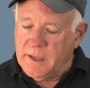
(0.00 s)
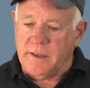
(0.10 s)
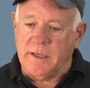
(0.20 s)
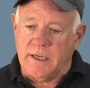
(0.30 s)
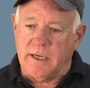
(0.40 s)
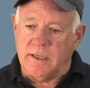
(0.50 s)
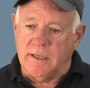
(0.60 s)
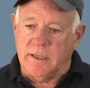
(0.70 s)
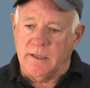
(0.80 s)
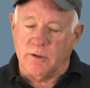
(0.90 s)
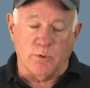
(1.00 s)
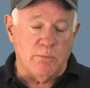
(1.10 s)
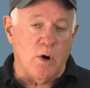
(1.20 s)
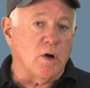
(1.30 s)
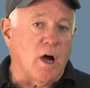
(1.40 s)
that the
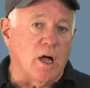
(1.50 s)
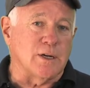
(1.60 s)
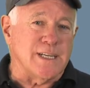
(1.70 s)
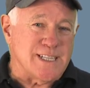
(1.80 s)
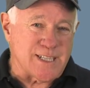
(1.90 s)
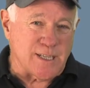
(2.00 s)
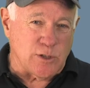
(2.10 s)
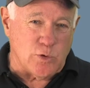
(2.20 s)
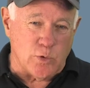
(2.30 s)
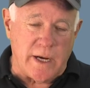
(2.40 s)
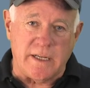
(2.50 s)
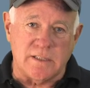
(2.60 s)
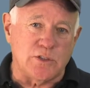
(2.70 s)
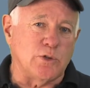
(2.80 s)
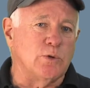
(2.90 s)
remote collar is the
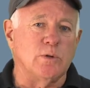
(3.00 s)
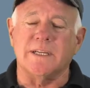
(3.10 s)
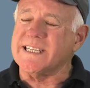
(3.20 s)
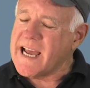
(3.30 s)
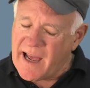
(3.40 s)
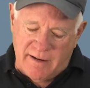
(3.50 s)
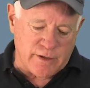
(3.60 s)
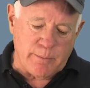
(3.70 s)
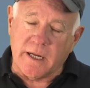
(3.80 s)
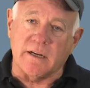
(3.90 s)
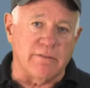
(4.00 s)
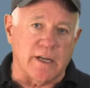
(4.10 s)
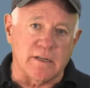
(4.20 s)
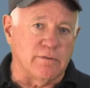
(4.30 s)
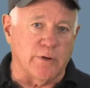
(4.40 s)
greatest tool that's ever been
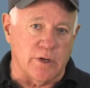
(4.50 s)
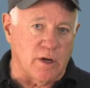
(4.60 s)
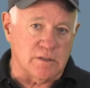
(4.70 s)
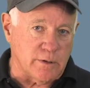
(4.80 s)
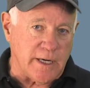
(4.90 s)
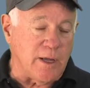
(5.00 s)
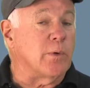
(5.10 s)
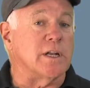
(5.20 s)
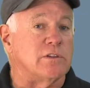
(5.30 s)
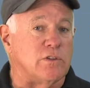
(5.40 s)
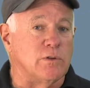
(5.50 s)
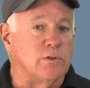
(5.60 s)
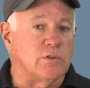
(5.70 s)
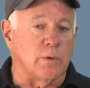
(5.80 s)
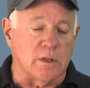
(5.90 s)
invented for dog training when it's
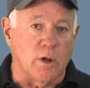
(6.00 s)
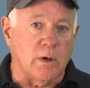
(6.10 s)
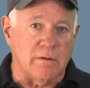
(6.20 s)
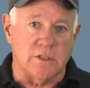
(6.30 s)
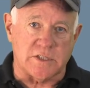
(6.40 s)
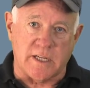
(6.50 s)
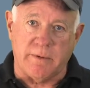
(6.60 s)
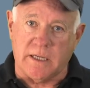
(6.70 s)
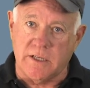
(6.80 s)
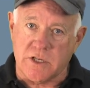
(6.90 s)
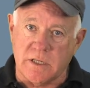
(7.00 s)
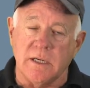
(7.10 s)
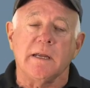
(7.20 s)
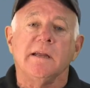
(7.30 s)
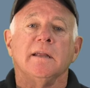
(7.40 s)
used with low level stimulation.
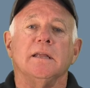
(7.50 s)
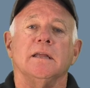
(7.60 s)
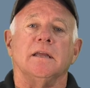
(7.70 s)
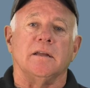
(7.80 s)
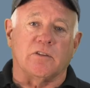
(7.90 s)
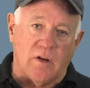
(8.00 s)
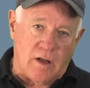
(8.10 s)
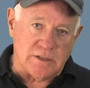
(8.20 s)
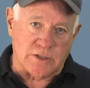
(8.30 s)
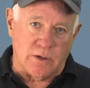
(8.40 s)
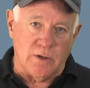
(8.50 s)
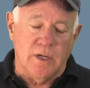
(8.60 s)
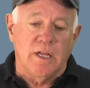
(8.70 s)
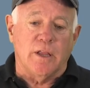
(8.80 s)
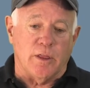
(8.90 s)
It's also
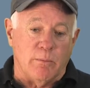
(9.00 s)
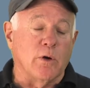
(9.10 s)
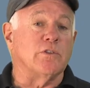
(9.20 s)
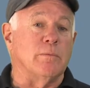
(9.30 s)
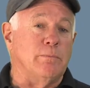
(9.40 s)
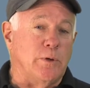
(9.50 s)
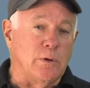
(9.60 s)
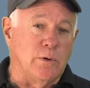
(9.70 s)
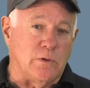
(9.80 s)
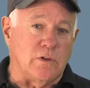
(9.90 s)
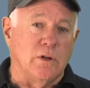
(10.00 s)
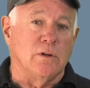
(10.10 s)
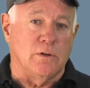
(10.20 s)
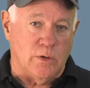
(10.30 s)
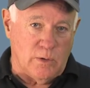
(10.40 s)
the most abused
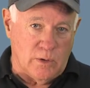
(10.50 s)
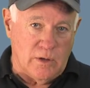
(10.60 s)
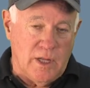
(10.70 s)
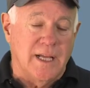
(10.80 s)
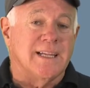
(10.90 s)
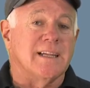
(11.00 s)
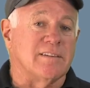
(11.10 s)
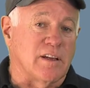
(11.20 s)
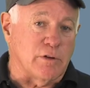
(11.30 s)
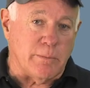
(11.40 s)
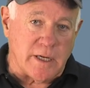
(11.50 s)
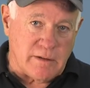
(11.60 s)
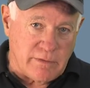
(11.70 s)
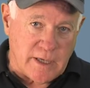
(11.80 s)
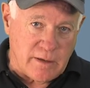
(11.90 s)
tool that's ever been
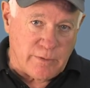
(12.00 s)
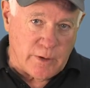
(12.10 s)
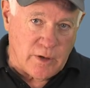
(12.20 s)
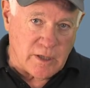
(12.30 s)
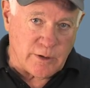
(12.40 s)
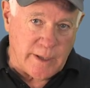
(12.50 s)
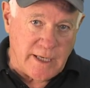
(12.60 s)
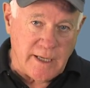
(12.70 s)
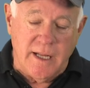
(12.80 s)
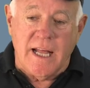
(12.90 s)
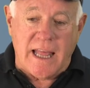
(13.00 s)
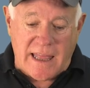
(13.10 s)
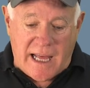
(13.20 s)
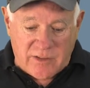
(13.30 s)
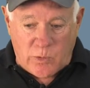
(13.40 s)
invented for dog training.
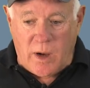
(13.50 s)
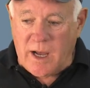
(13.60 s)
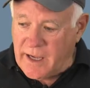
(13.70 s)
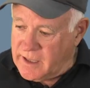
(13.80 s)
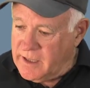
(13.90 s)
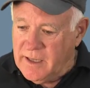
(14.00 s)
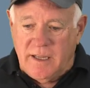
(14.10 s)
That's why